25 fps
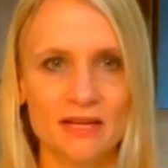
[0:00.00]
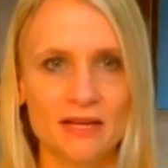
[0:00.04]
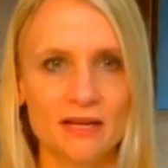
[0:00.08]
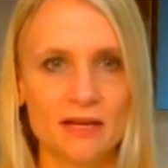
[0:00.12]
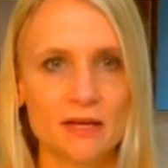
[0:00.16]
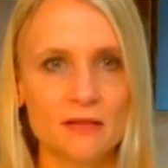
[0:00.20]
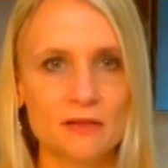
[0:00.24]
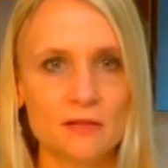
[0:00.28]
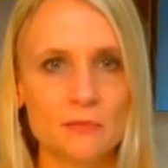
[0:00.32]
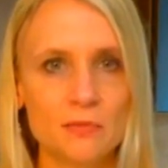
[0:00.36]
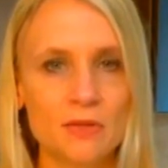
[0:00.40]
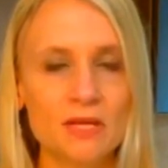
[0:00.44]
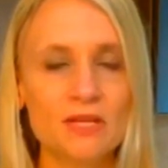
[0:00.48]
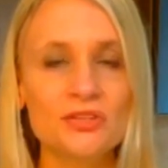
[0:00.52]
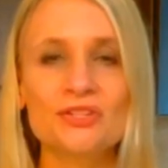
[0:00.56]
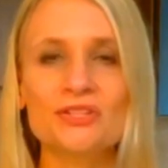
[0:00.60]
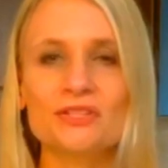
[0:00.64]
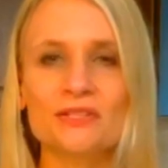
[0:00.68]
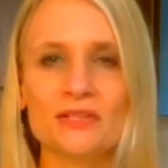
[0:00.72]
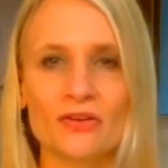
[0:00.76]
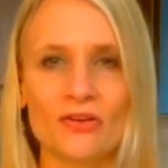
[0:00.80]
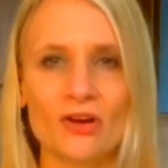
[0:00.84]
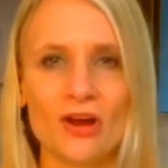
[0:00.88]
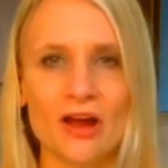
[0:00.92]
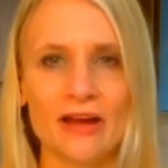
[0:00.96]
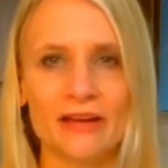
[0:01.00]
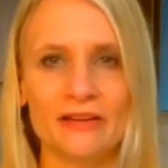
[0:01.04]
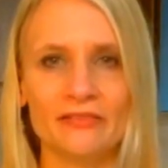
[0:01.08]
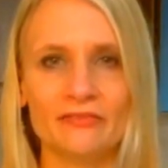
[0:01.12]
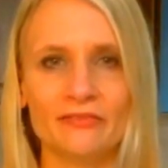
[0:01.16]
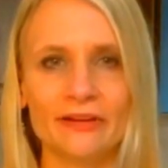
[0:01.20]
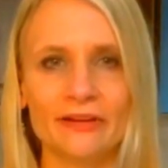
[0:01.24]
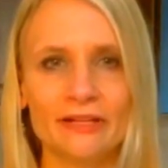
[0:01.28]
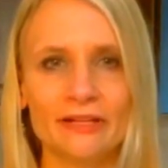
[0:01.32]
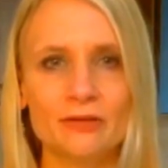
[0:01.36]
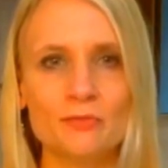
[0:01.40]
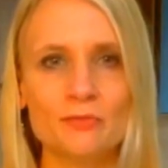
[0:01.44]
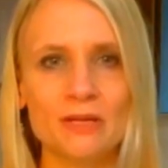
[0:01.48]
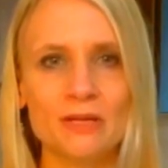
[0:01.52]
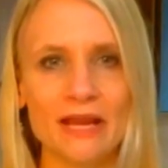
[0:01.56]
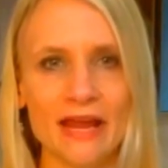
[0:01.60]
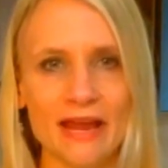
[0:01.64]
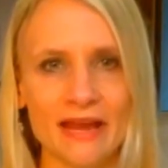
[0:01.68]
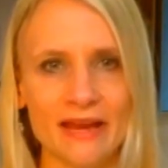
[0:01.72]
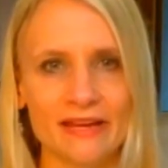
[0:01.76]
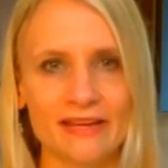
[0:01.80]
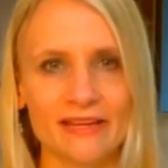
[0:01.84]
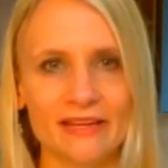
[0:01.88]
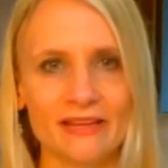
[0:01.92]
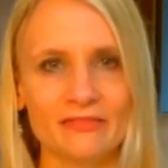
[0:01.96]
and the peaches are high in vitamin
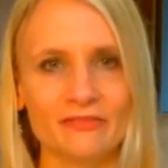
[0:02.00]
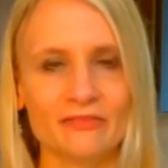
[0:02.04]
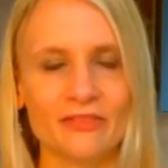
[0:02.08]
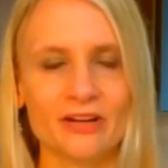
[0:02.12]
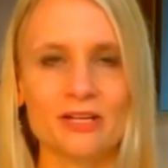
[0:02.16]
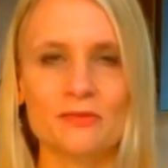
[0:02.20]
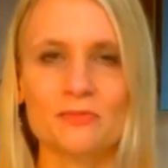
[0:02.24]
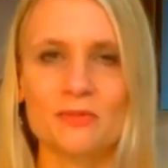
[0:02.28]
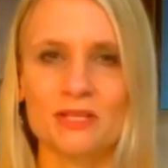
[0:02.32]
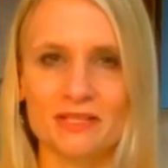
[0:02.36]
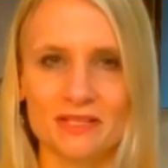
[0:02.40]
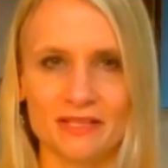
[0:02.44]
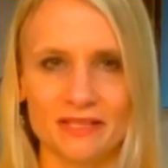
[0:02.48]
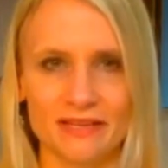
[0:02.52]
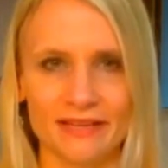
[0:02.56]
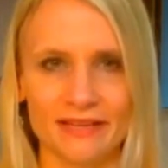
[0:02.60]
A and vitamin C.